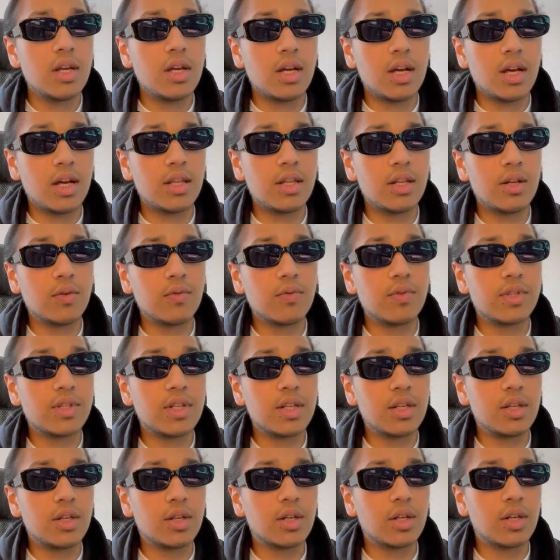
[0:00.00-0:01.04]
And then obviously
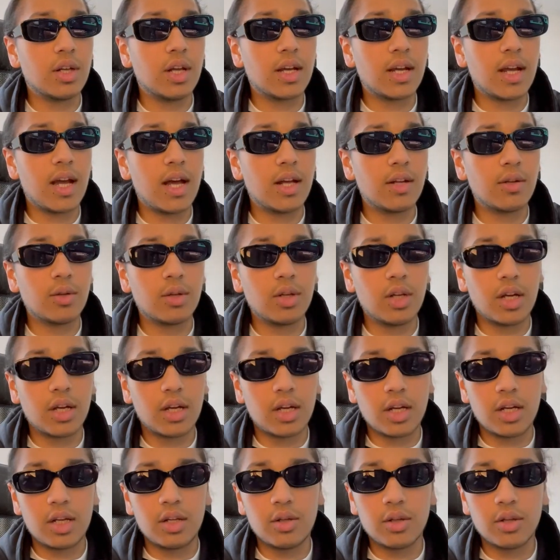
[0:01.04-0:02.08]
you can like add on like
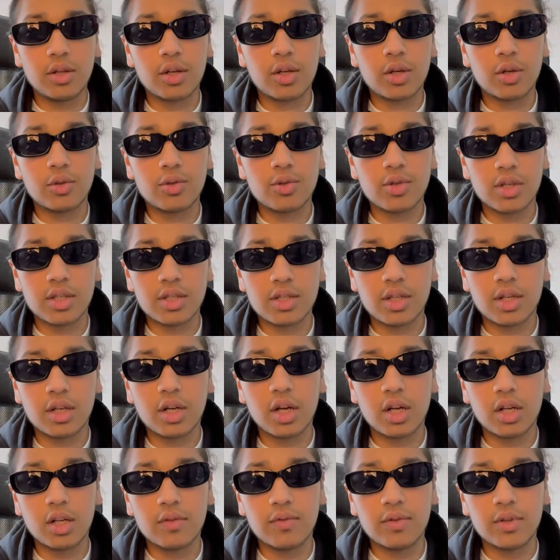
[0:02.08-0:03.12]
another contrasting
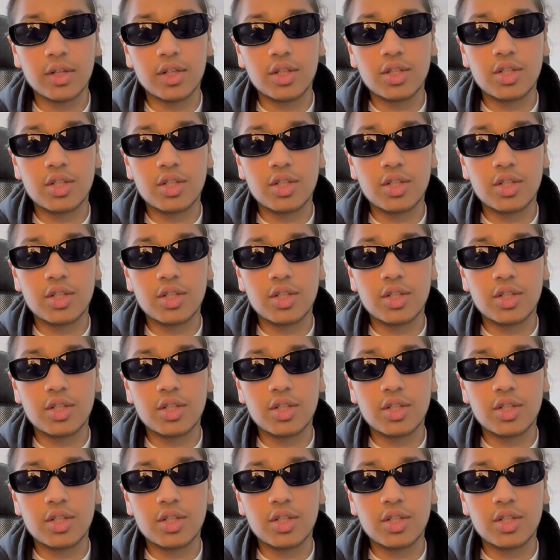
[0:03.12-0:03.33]
color for the